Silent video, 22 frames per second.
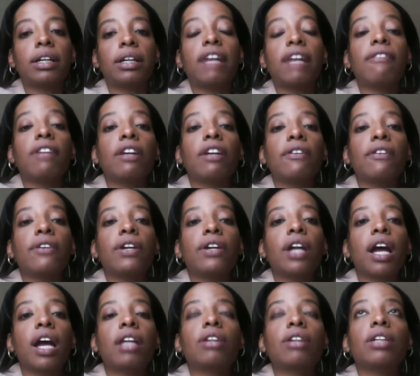Even if you're
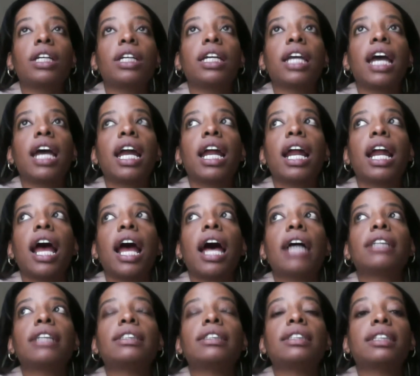not looking at it
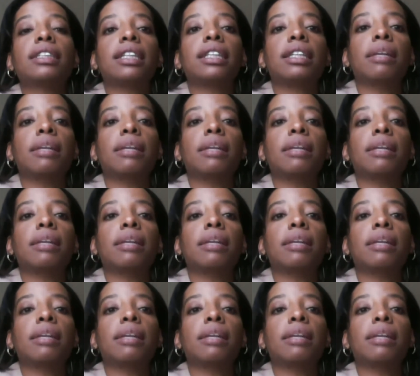as